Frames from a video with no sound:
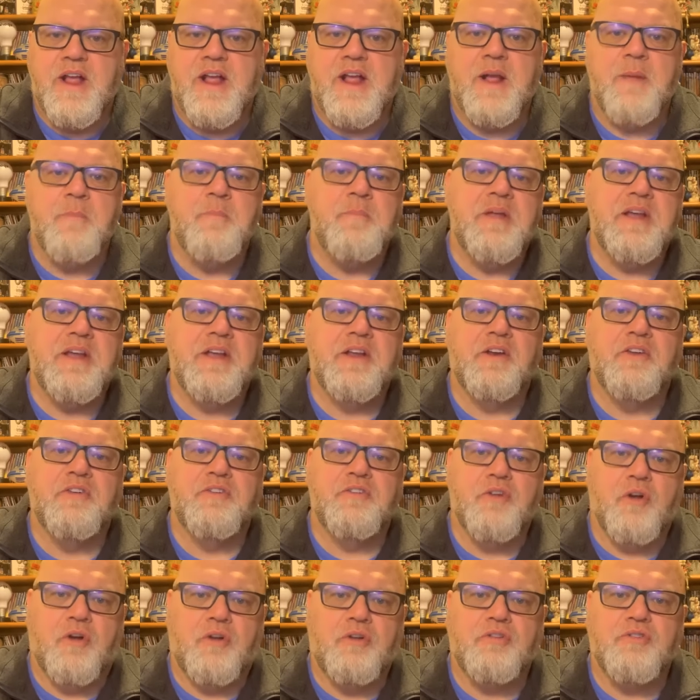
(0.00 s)
and being an
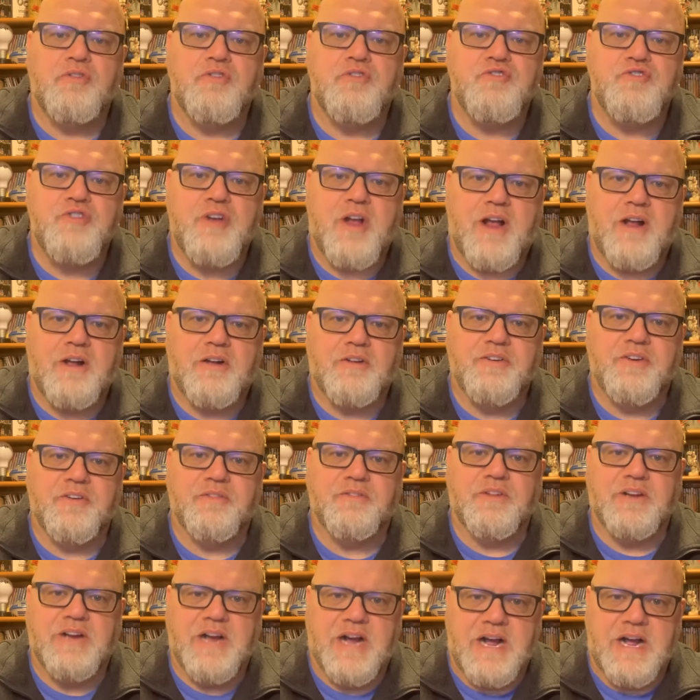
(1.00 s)
adult child
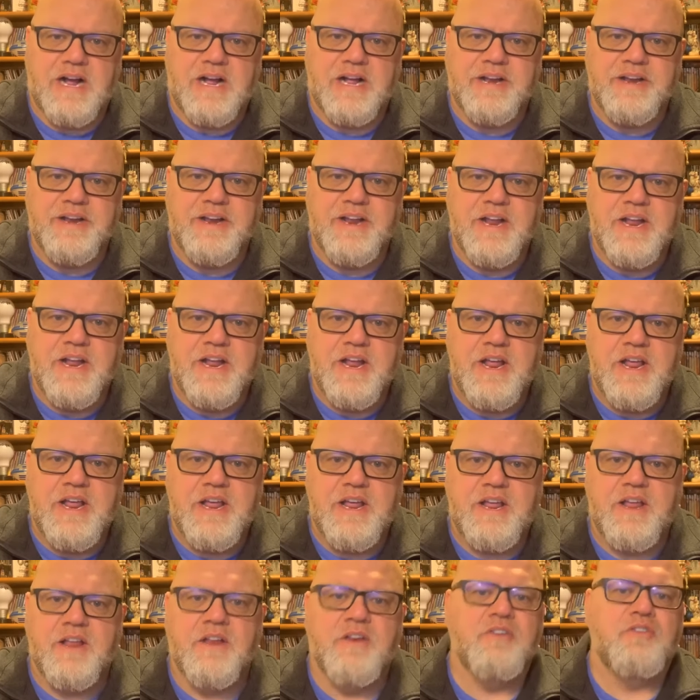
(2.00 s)
of God
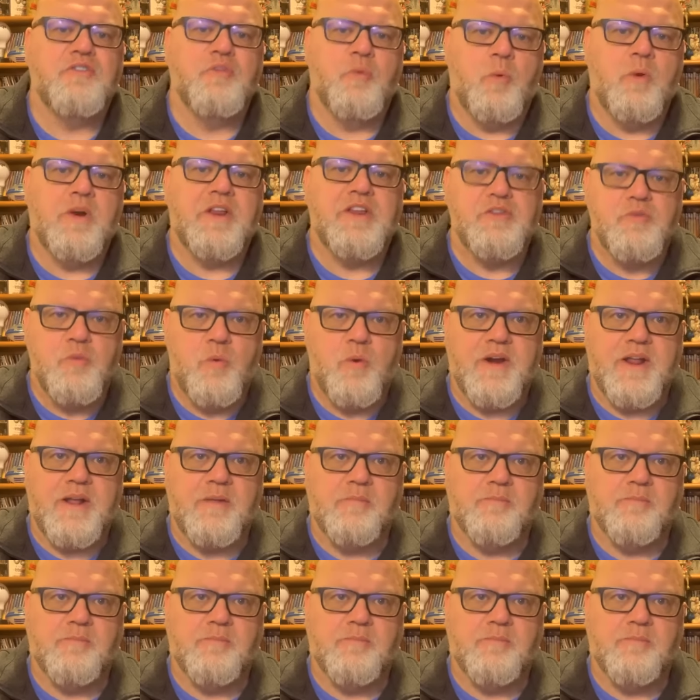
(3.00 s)
in 2020.